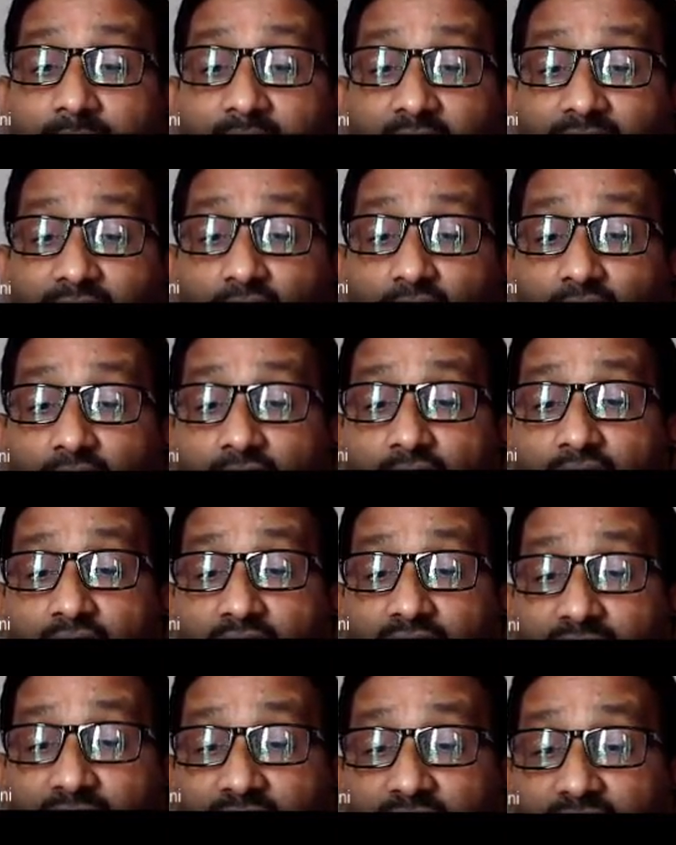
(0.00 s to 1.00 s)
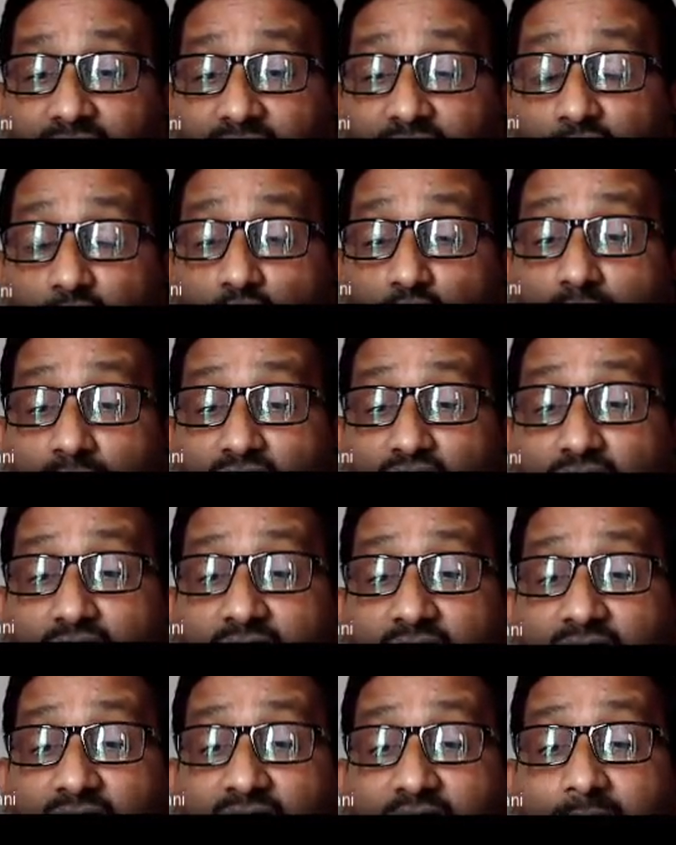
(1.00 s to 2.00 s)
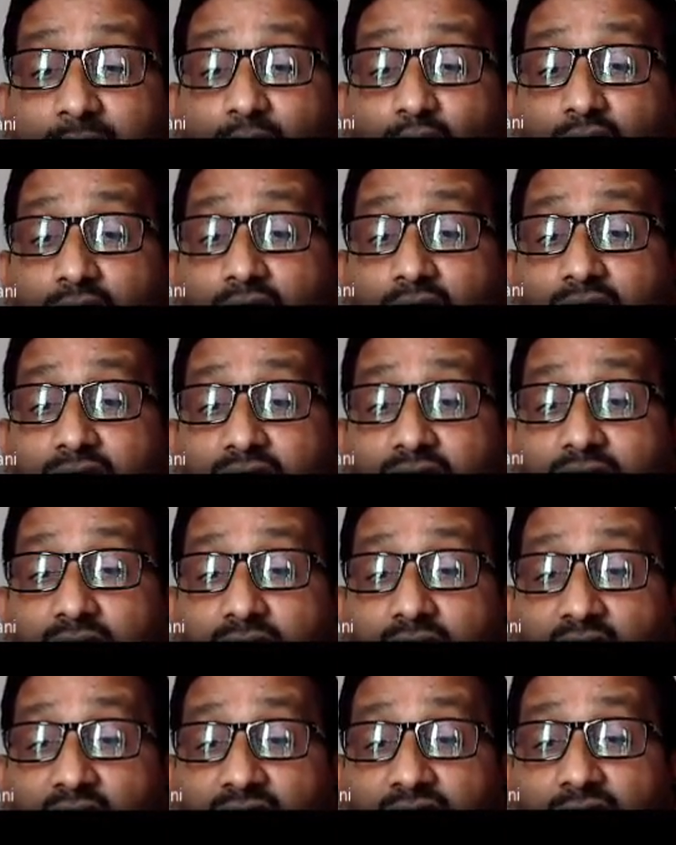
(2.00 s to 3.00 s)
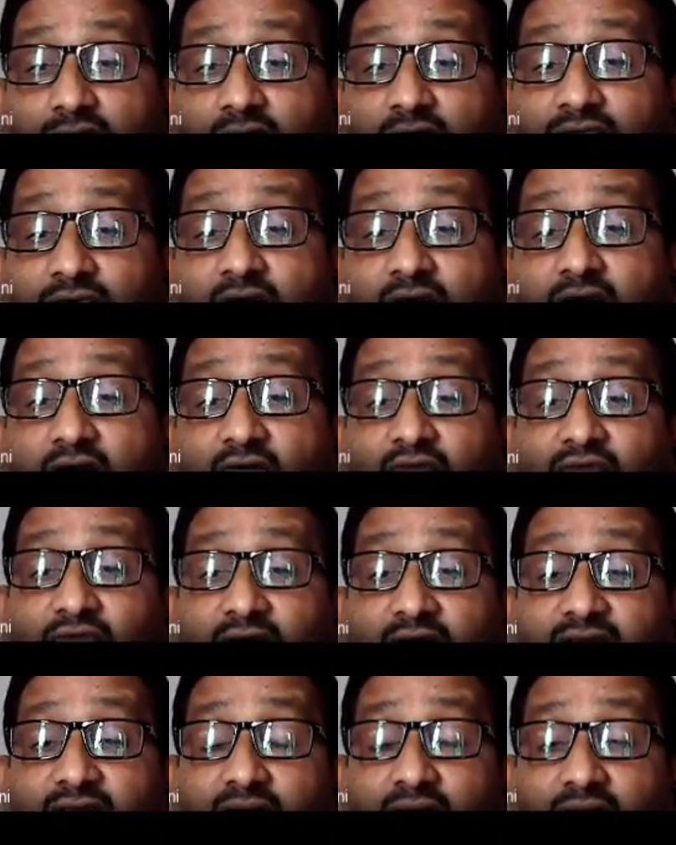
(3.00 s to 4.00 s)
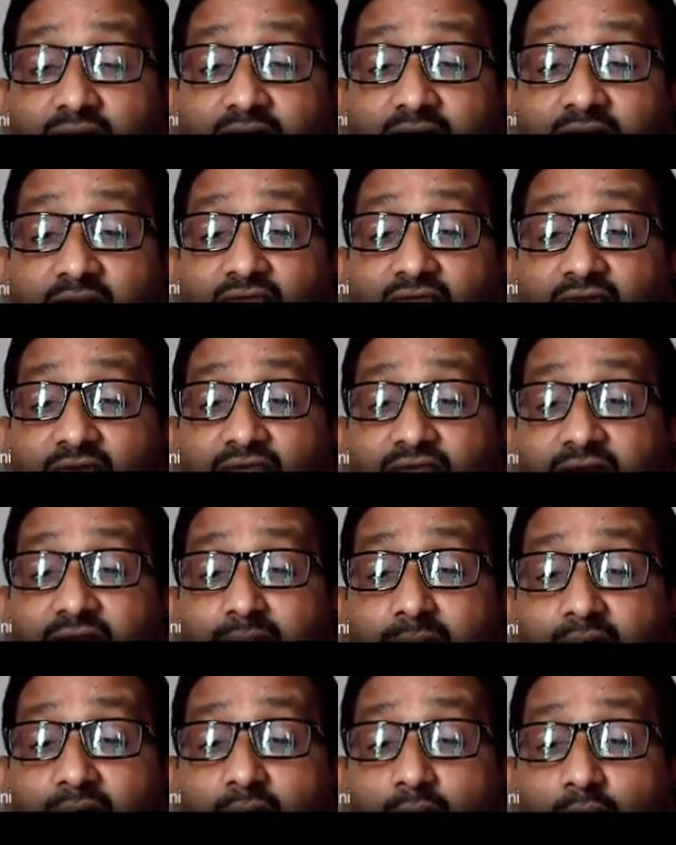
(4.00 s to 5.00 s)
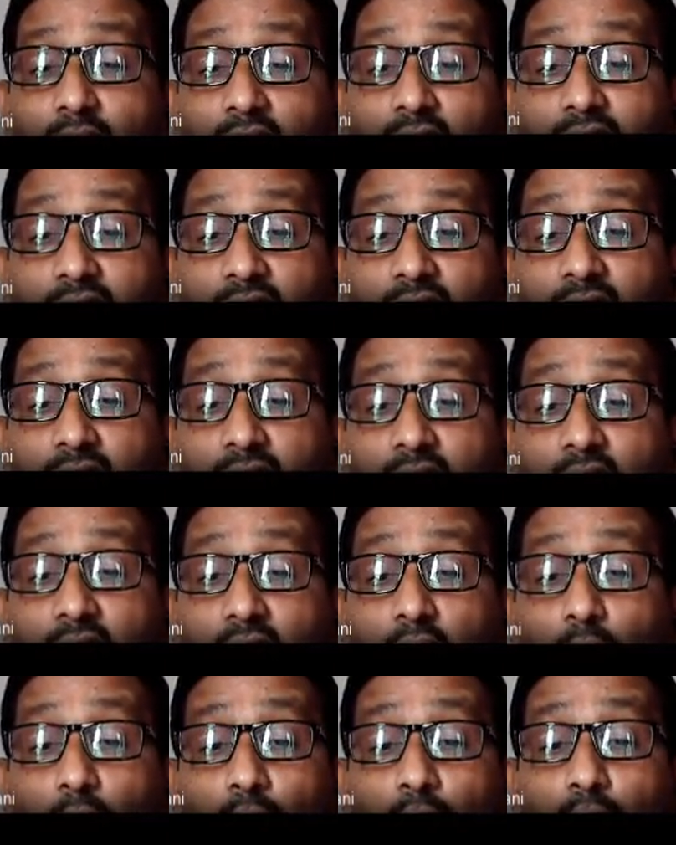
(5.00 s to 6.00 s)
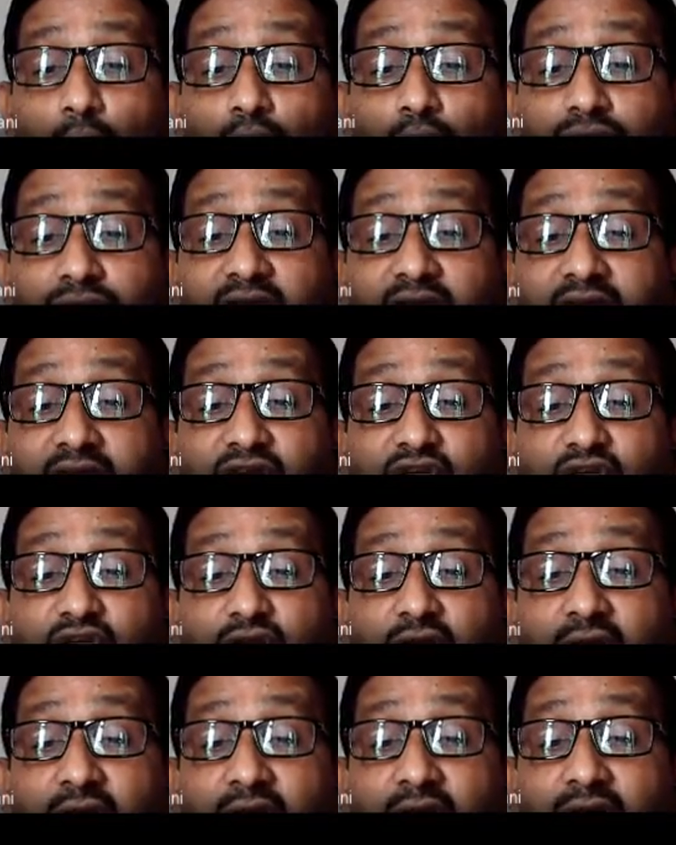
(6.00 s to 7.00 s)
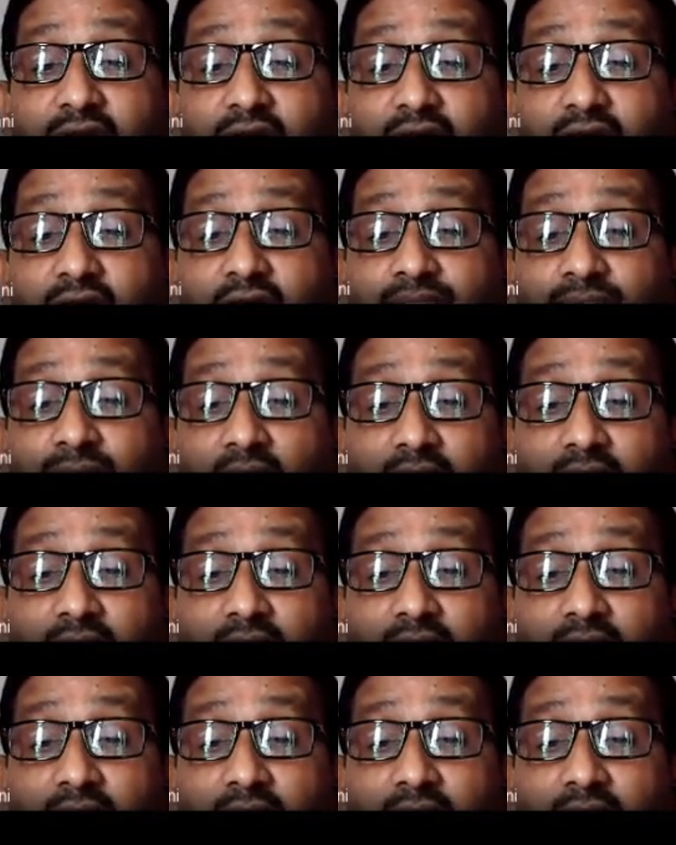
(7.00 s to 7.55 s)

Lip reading: Therefore, for these two machines, if I put a task of 550 megawatt, how do they share?